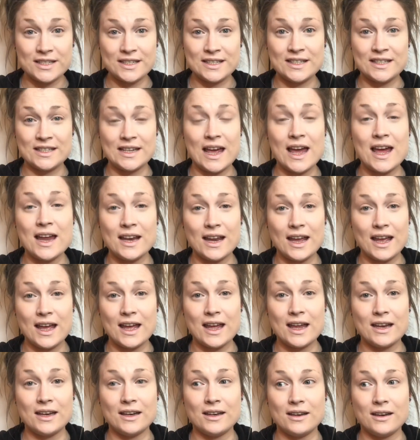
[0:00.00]
set
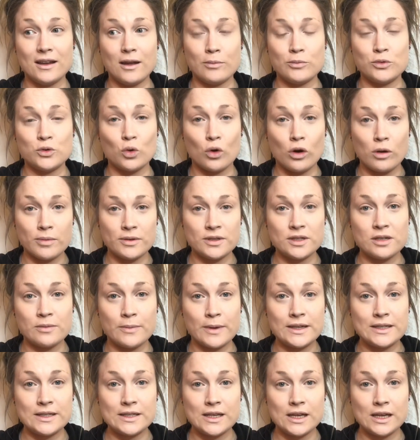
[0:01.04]
and absorb into
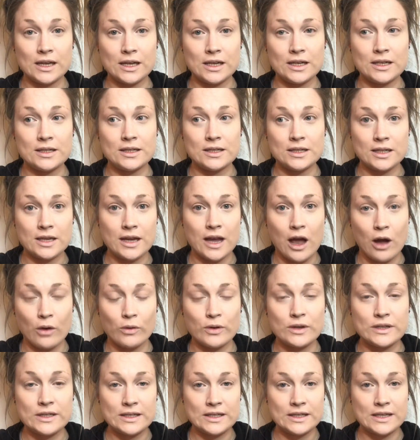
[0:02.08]
my skin and see how
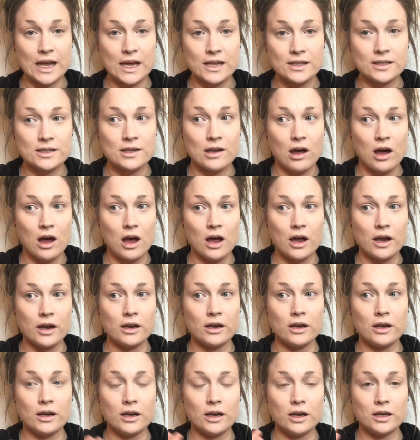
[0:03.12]
it sets
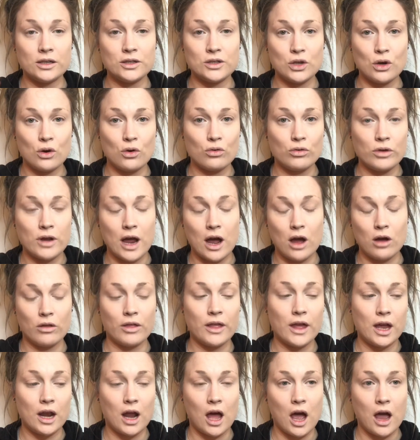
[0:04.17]
on its own now
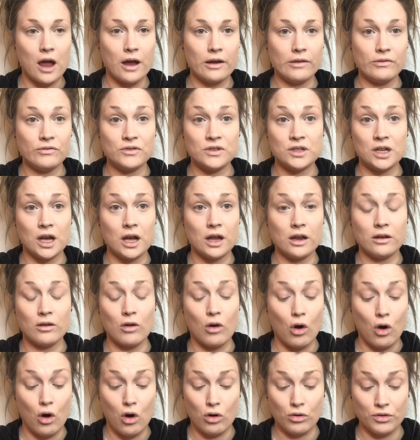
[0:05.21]
that I've done
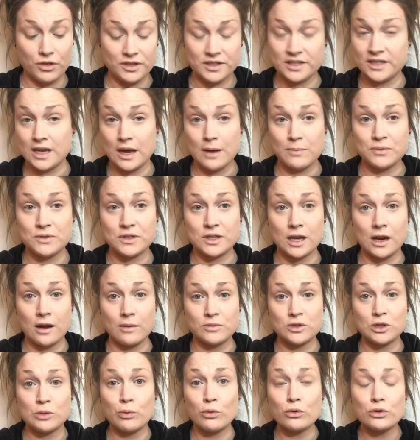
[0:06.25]
all the steps that I'm
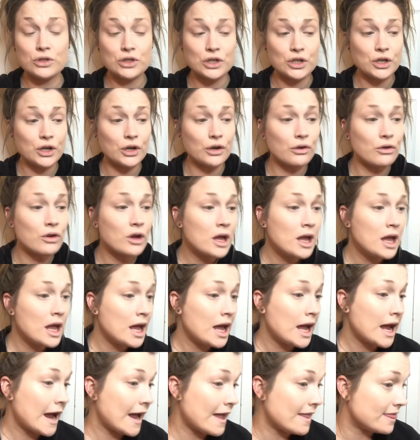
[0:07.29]
supposed to do.
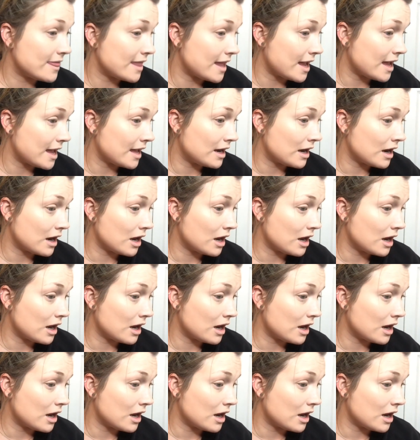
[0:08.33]
And then